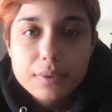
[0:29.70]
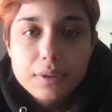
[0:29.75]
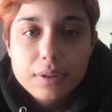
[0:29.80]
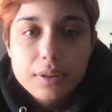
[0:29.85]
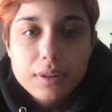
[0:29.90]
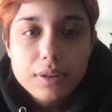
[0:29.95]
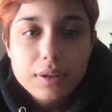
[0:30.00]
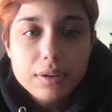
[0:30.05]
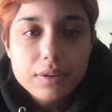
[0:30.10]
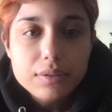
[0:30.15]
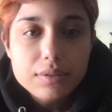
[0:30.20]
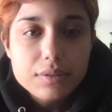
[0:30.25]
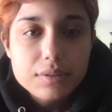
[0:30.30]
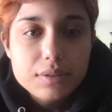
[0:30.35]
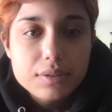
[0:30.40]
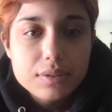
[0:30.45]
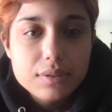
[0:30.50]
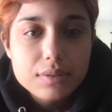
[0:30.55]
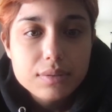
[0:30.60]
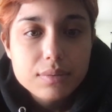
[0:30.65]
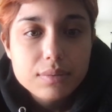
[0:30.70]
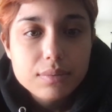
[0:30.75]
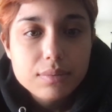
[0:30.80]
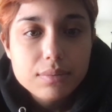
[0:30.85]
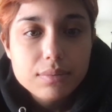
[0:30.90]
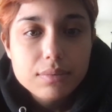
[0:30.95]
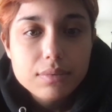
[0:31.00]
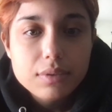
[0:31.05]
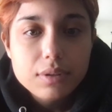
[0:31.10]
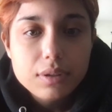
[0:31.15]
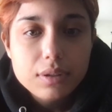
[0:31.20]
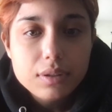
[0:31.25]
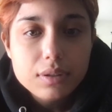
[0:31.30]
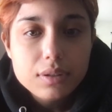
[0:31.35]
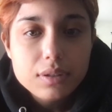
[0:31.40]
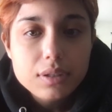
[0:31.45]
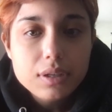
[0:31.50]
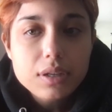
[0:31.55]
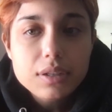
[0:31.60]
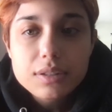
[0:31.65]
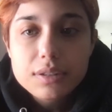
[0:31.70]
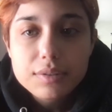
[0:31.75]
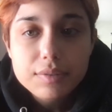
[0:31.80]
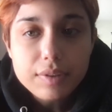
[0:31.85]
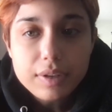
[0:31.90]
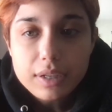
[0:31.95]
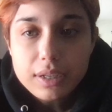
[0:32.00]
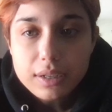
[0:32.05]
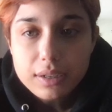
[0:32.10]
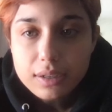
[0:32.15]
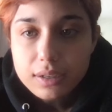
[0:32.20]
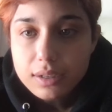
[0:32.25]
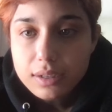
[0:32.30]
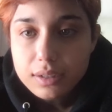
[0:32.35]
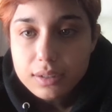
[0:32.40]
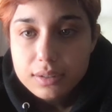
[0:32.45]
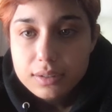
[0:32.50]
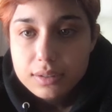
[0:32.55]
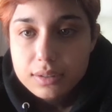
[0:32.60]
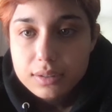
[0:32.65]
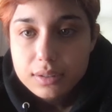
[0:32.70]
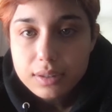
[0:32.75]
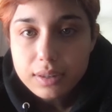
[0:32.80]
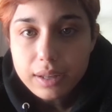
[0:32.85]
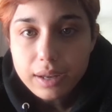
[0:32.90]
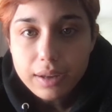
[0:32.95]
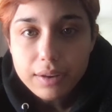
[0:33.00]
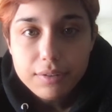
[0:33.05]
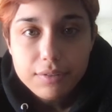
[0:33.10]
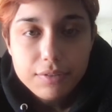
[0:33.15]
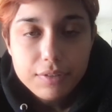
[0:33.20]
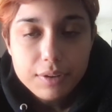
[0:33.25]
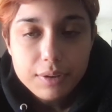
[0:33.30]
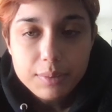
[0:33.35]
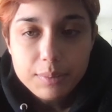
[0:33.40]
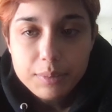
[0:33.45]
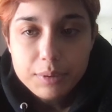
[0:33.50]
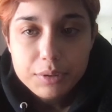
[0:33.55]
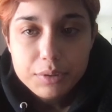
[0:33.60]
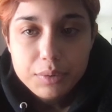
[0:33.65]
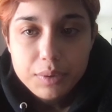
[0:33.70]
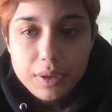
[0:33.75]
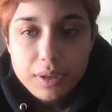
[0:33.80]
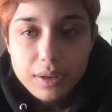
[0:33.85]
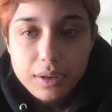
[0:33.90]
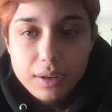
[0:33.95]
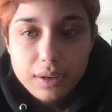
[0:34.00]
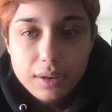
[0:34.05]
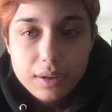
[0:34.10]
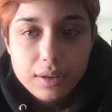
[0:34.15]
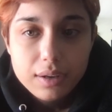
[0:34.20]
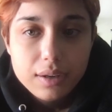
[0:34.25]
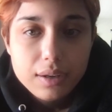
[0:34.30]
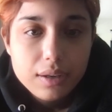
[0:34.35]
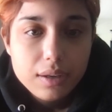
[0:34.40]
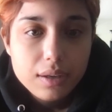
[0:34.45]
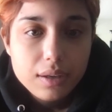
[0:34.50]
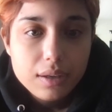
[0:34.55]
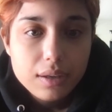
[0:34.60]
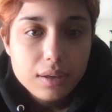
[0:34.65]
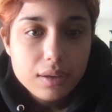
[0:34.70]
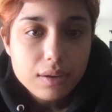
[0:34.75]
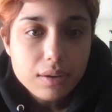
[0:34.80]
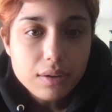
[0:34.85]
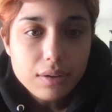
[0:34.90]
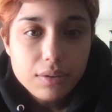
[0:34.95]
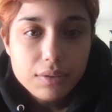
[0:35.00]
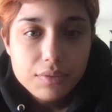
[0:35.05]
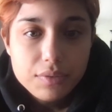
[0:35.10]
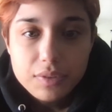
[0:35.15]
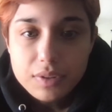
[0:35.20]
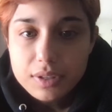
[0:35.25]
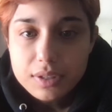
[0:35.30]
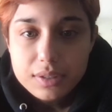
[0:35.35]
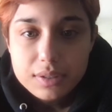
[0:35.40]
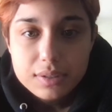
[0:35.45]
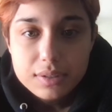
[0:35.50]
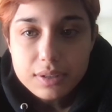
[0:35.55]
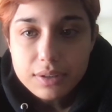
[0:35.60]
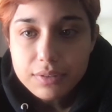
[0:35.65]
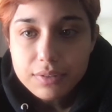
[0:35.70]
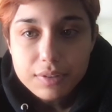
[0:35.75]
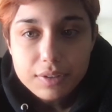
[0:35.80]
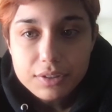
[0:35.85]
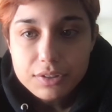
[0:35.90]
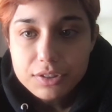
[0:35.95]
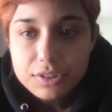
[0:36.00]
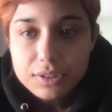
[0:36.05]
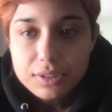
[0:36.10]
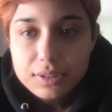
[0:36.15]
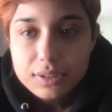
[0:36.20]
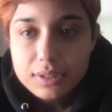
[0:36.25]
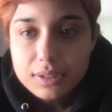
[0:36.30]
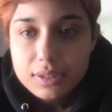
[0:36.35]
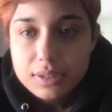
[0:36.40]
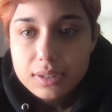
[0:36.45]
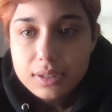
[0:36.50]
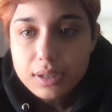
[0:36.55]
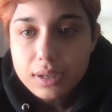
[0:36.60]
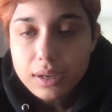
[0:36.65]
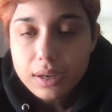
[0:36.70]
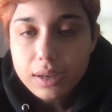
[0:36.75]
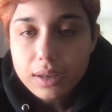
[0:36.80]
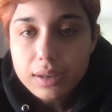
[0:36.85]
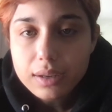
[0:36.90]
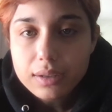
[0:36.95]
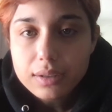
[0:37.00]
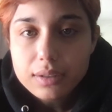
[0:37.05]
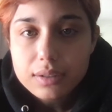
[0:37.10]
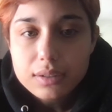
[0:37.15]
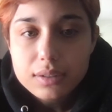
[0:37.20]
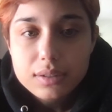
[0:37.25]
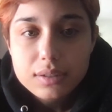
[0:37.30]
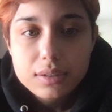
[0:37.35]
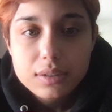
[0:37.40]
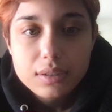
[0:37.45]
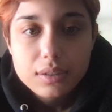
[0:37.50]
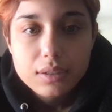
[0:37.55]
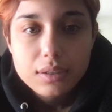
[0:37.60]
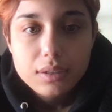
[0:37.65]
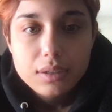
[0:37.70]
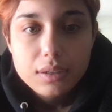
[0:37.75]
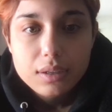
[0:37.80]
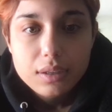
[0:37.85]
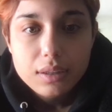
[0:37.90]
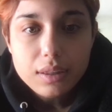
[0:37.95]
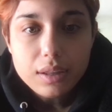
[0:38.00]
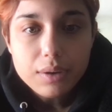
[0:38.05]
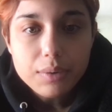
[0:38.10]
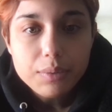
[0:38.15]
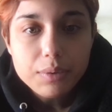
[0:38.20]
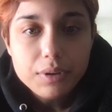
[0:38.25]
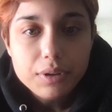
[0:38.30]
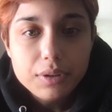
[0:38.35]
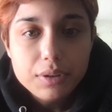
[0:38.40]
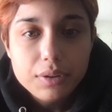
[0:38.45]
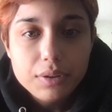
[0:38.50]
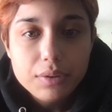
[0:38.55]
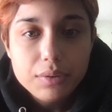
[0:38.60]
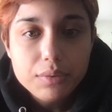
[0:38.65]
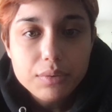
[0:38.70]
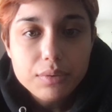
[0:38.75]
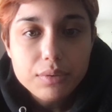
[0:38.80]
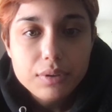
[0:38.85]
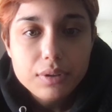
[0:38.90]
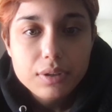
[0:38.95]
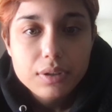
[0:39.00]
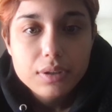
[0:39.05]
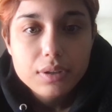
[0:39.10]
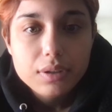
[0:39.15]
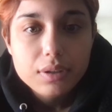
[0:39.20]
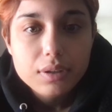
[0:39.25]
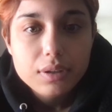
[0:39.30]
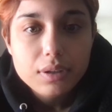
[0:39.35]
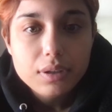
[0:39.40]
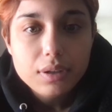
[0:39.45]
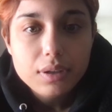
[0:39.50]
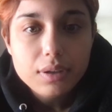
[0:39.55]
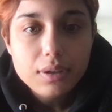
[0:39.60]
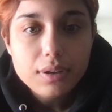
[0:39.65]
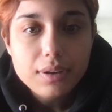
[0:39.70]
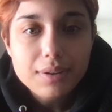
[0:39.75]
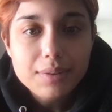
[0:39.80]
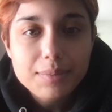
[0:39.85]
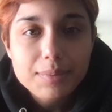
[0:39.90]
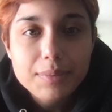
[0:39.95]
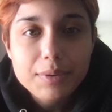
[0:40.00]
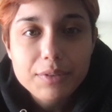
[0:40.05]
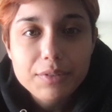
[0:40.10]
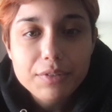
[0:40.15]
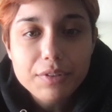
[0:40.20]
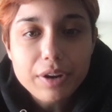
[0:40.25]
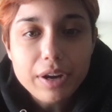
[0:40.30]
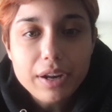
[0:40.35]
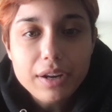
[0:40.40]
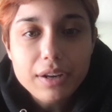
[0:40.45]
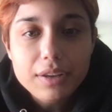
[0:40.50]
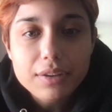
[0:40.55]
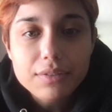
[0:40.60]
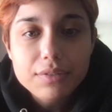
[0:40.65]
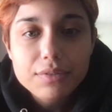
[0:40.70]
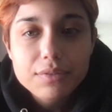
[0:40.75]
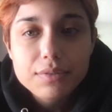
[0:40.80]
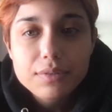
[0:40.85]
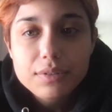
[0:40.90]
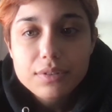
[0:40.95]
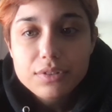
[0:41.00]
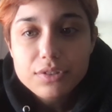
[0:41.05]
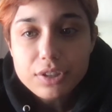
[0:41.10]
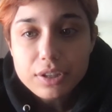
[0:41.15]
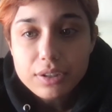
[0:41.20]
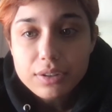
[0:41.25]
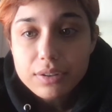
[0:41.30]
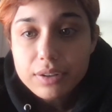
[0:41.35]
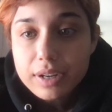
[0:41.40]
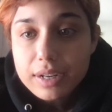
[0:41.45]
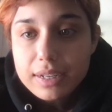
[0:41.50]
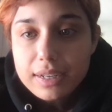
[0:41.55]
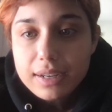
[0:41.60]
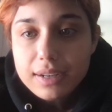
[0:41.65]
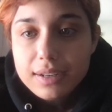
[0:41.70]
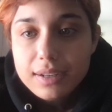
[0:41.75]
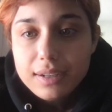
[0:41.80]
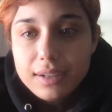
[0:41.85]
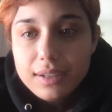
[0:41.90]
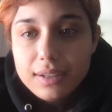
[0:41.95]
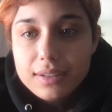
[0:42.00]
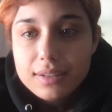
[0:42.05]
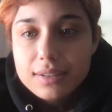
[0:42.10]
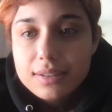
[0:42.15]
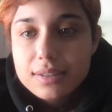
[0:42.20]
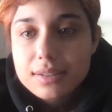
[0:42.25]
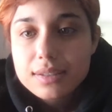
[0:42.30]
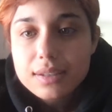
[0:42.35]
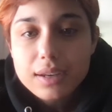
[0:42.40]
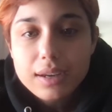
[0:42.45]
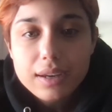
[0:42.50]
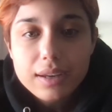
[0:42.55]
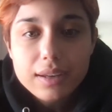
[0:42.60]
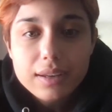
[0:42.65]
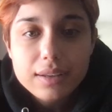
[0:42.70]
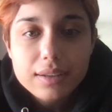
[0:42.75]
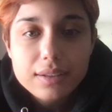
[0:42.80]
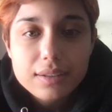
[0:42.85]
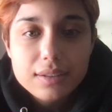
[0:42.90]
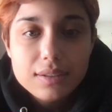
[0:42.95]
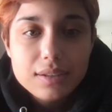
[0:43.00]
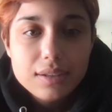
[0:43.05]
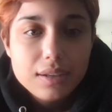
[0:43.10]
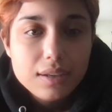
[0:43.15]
There's tons of identities that fit in between all of these definitions, and that would include a variety of gender identities and